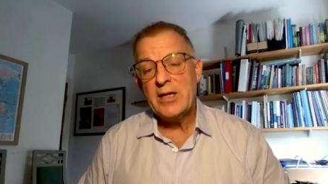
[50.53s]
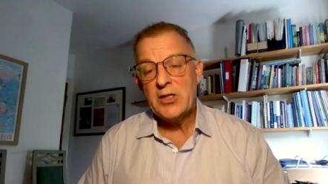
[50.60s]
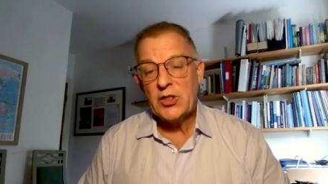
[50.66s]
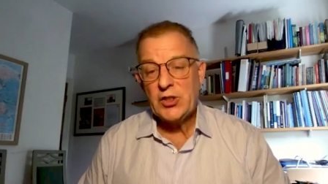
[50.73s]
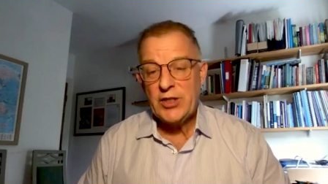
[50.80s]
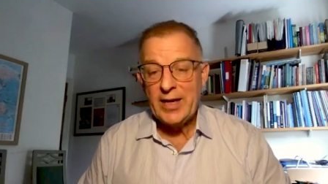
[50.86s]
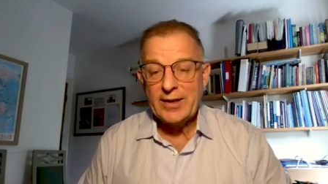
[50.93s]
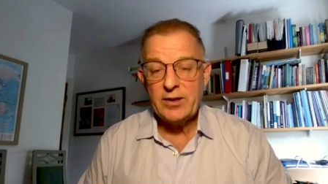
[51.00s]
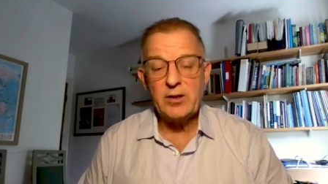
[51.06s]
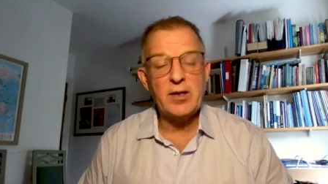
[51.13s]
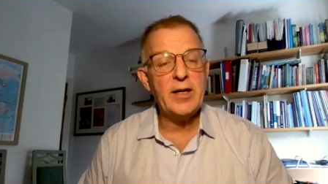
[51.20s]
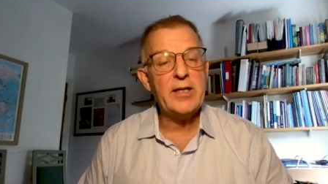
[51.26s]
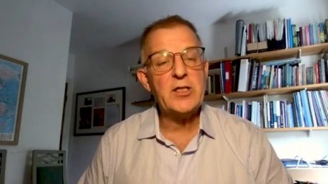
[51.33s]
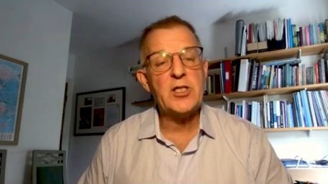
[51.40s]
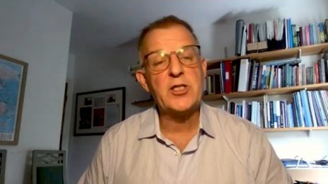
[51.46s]

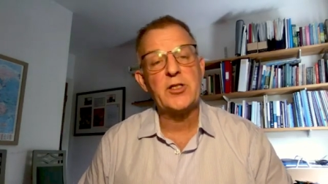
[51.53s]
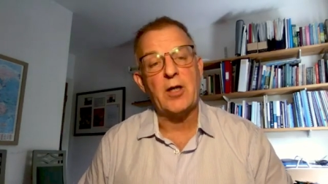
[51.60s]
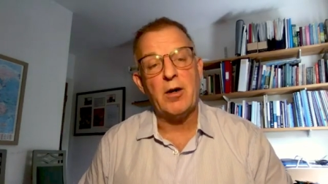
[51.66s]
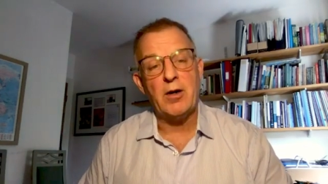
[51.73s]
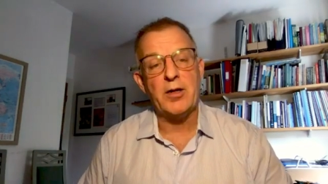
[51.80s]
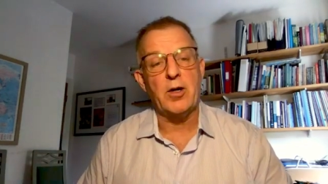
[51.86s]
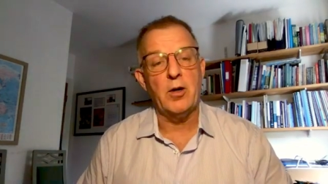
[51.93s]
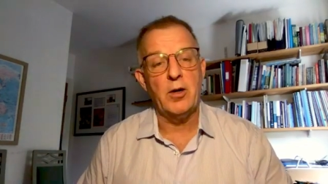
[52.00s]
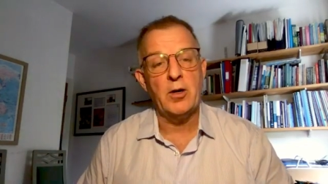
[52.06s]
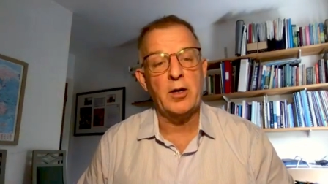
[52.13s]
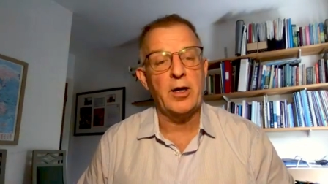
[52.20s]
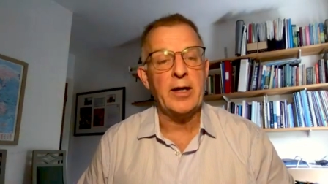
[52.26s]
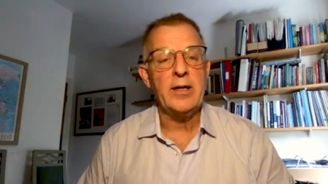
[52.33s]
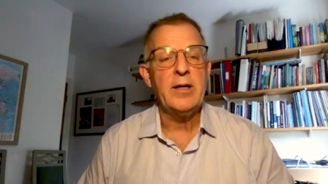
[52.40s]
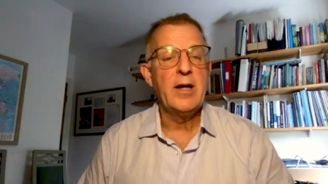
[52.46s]
Secondly, start
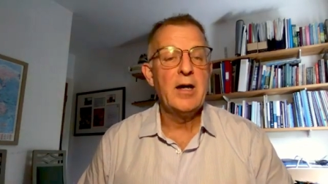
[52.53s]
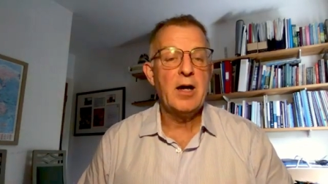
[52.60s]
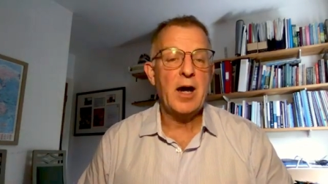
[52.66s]
early.